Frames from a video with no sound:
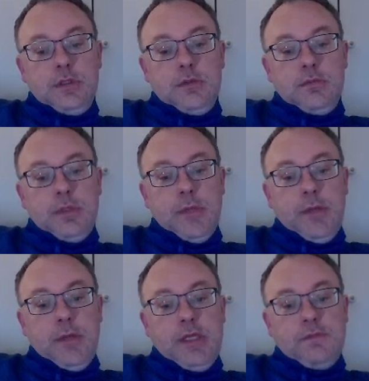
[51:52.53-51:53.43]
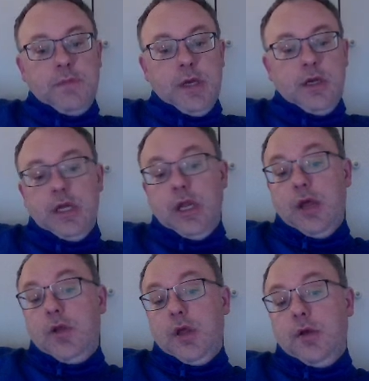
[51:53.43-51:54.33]
And maybe he's better. I
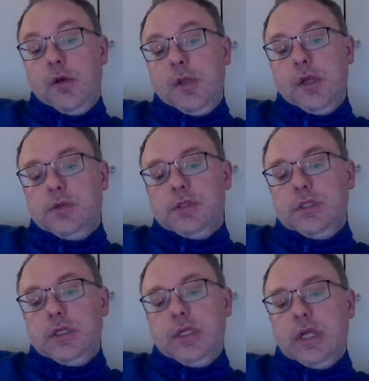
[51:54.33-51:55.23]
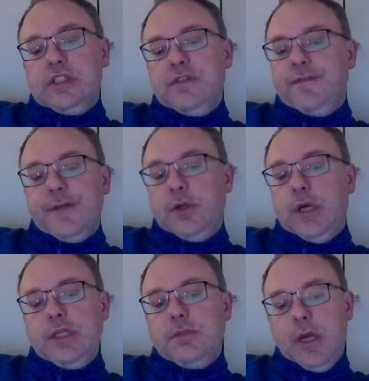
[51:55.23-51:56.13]
don't know. I mean, honestly, it doesn't feel
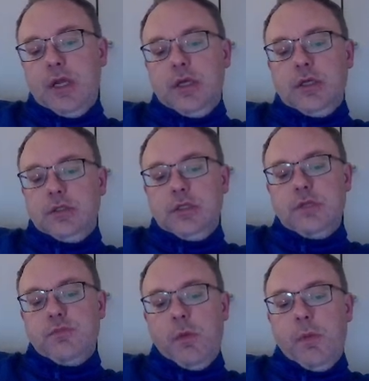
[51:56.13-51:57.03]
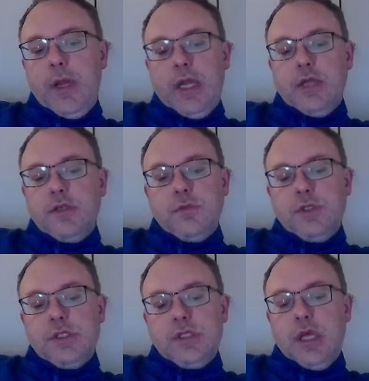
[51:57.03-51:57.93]
like he's better. It probably the engine would
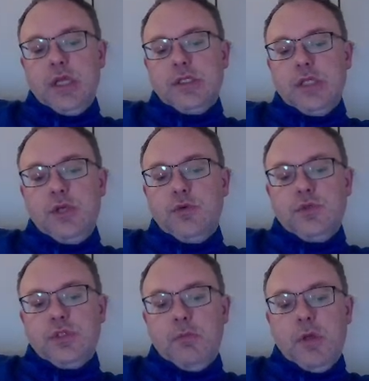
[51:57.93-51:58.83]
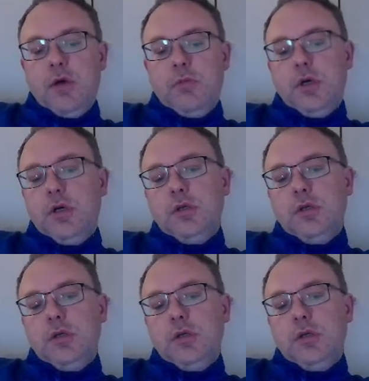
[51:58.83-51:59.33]
just say it's equal somehow, but